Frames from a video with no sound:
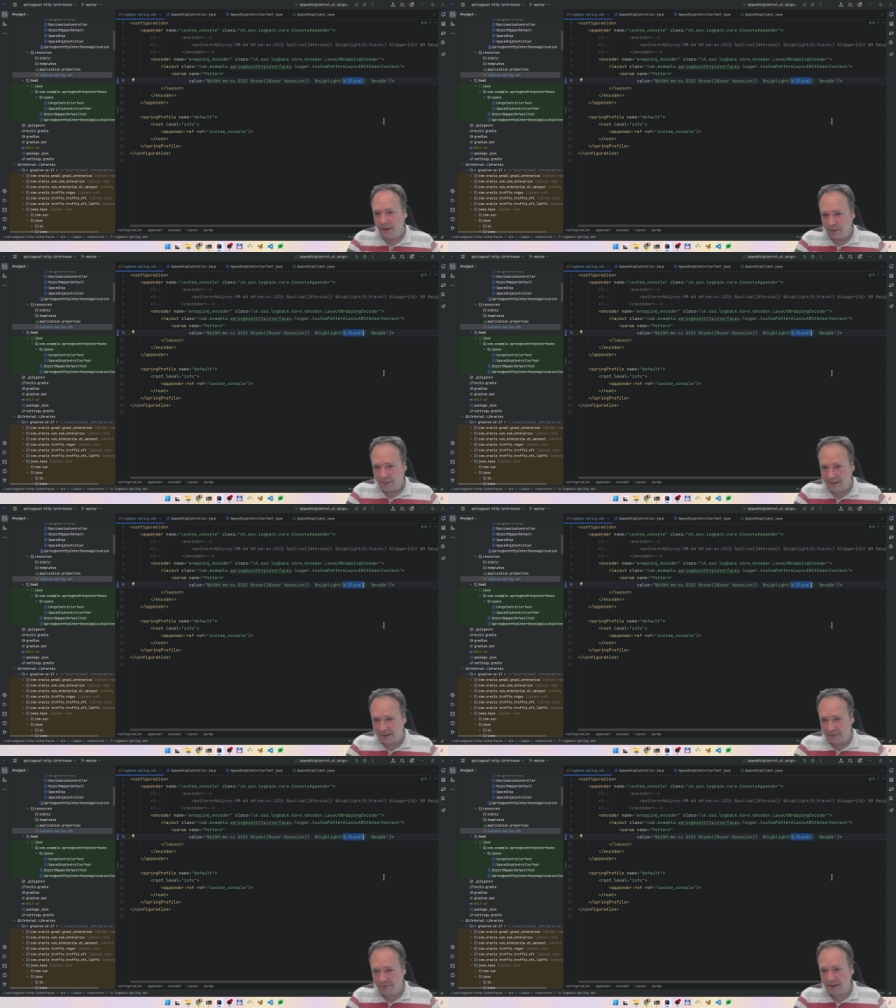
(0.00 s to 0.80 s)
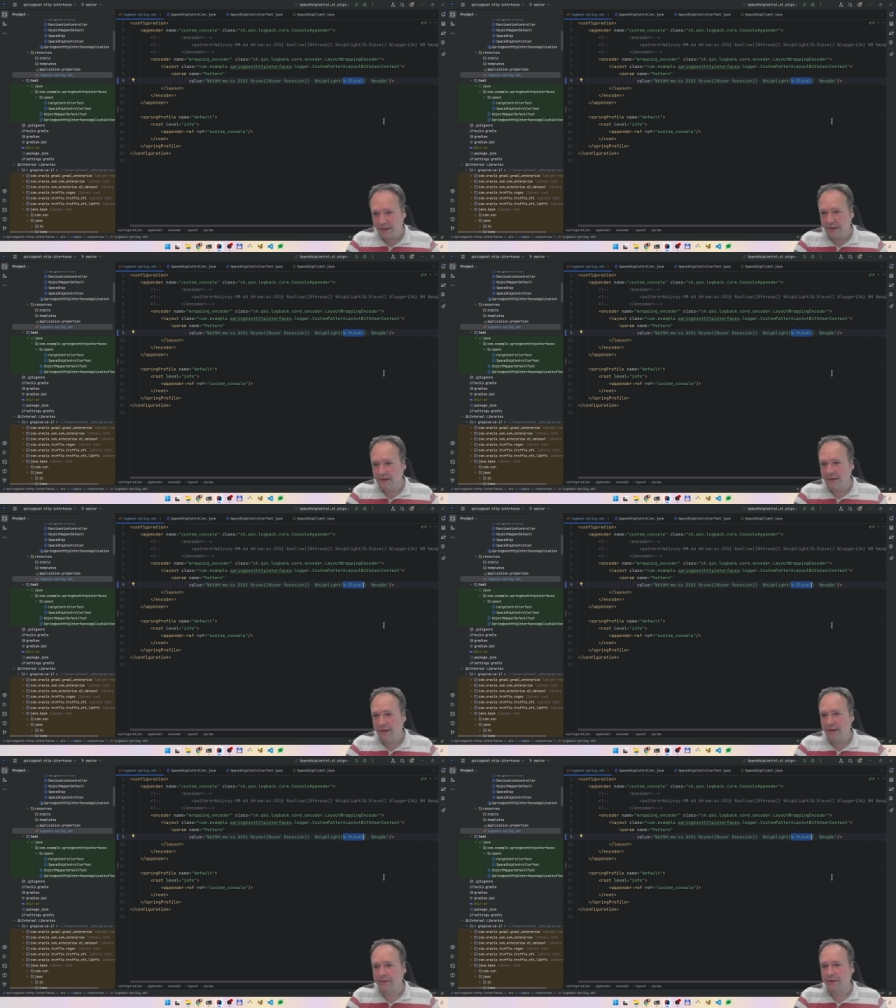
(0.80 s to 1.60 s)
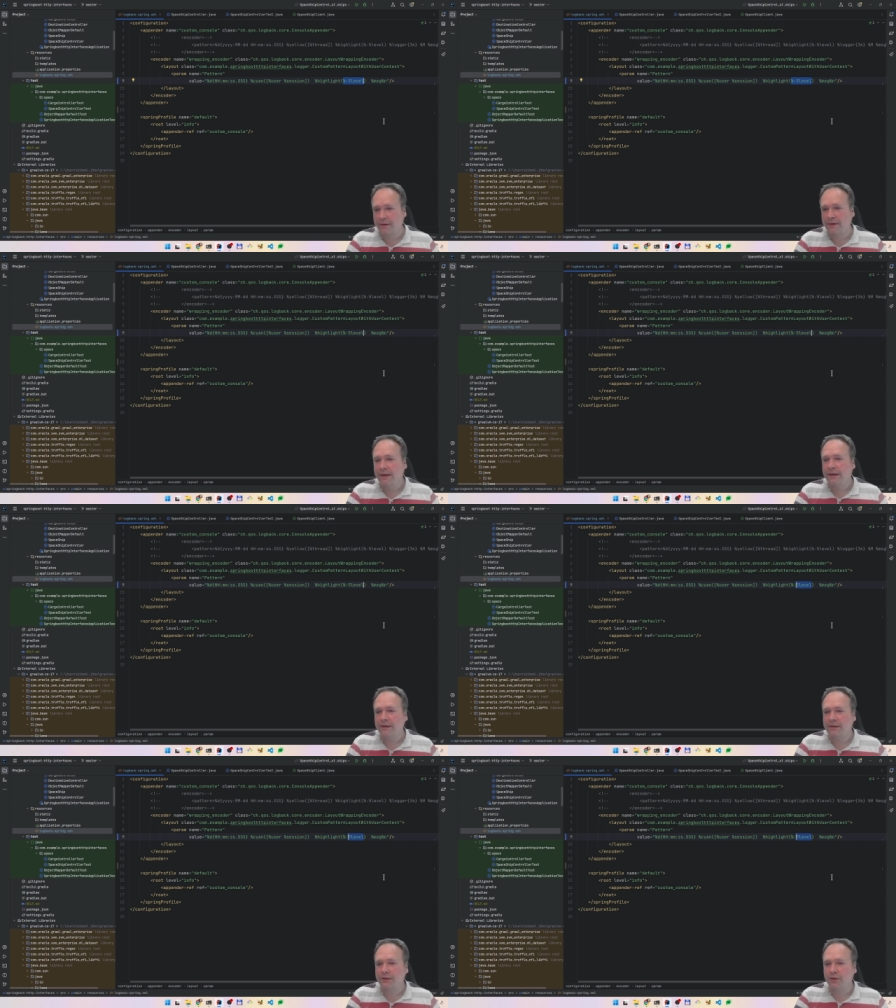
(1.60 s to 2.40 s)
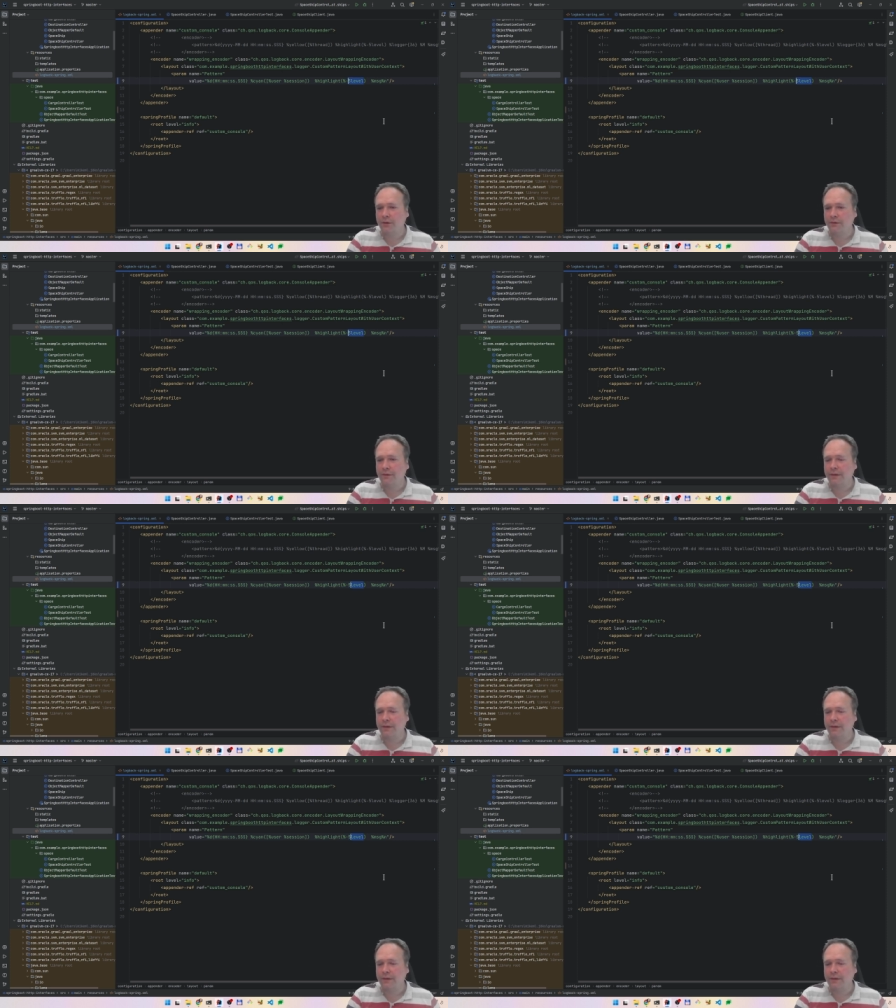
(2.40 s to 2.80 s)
by itself, and then uh, it will show the,